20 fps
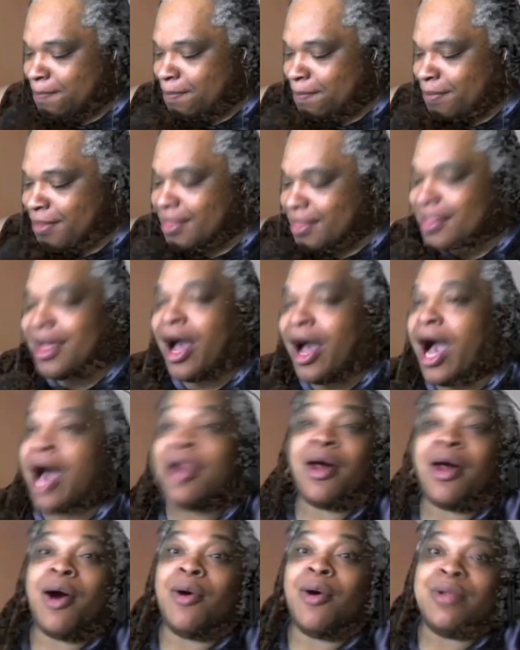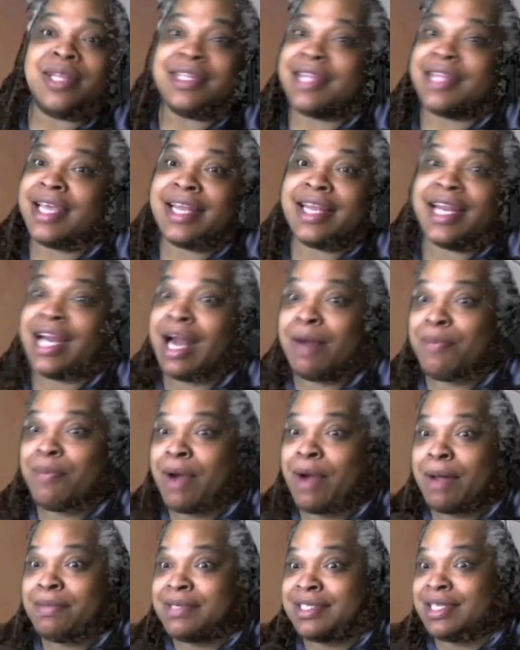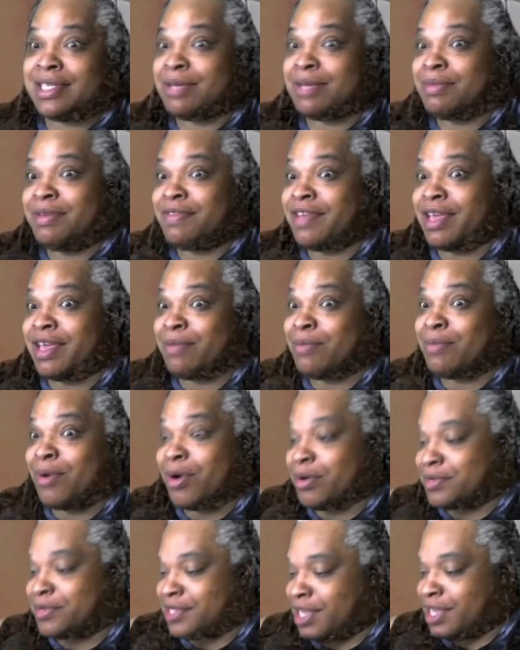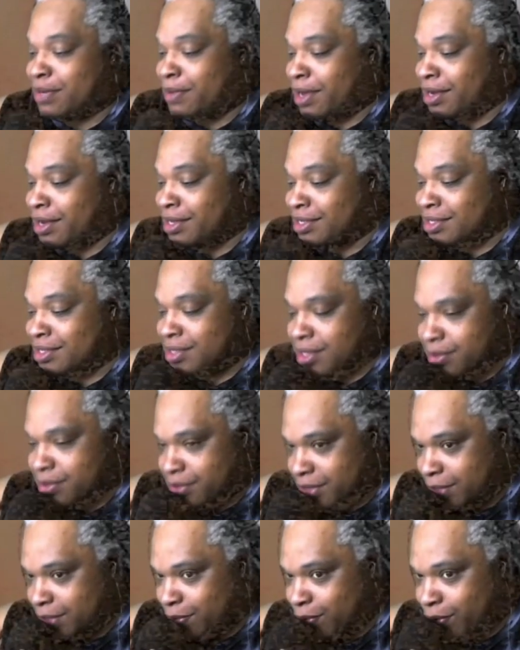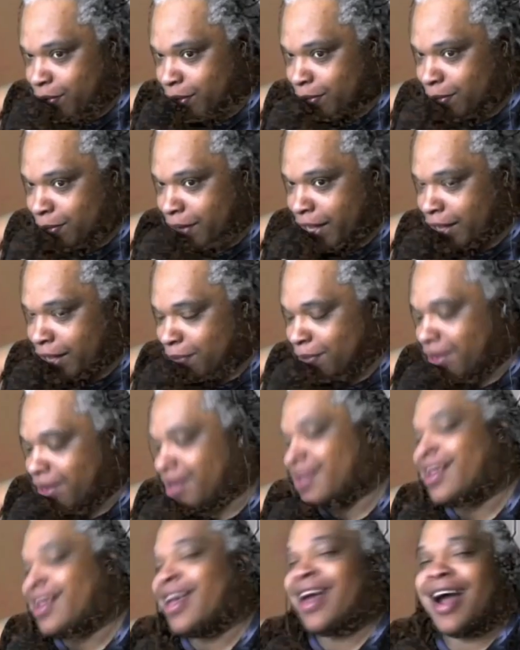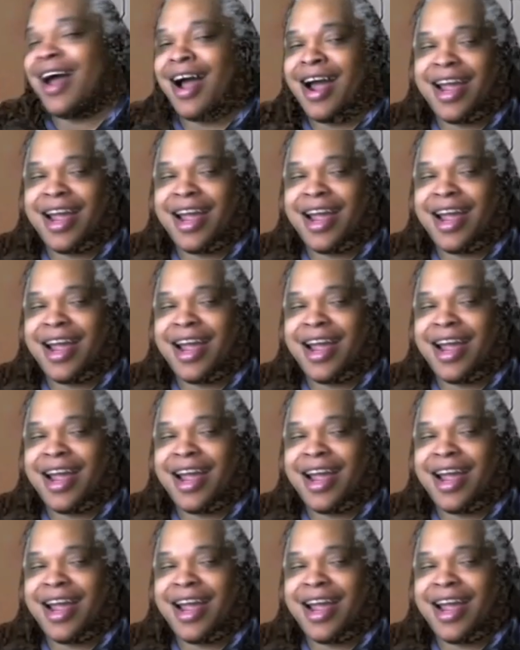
Now, the only thing that I'll probably see him even get more upset about is him sleeping with a black man. All right,